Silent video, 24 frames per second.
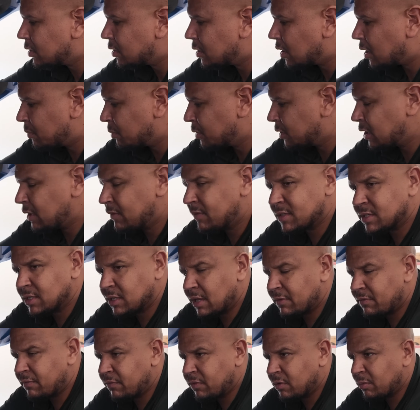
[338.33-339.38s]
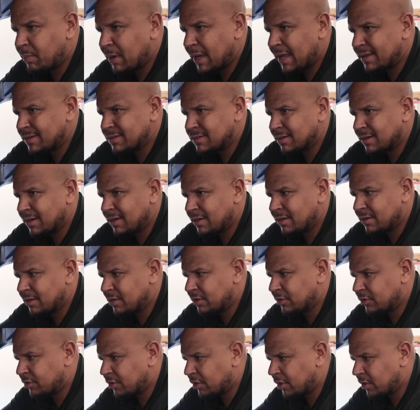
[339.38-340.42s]
I believe, is 11 foot-pounds or
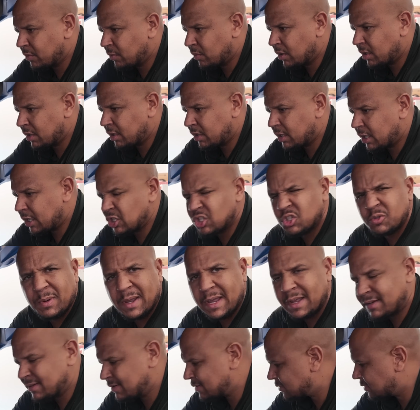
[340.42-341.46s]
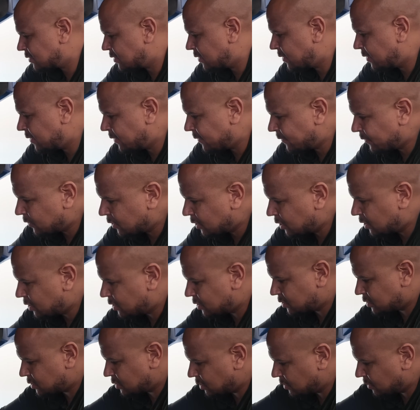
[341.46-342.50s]
131 inch-pounds.
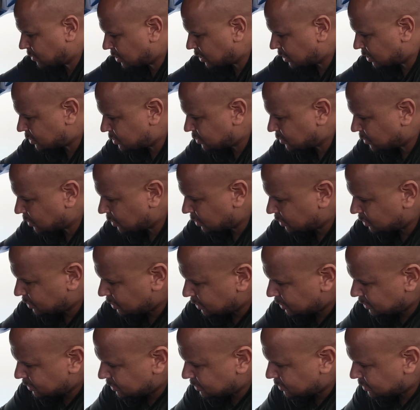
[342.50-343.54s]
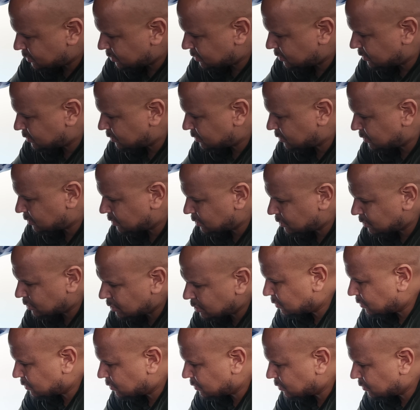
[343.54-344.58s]
So we're gonna torque this.
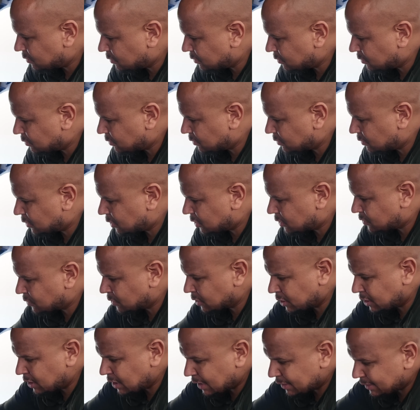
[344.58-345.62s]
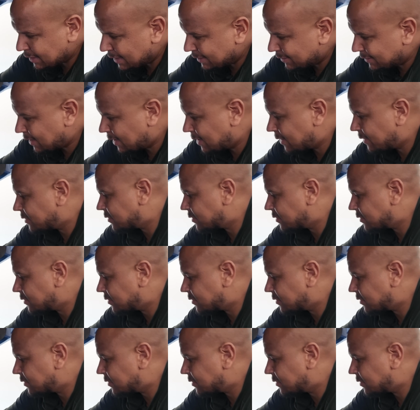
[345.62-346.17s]
It's really not that tight,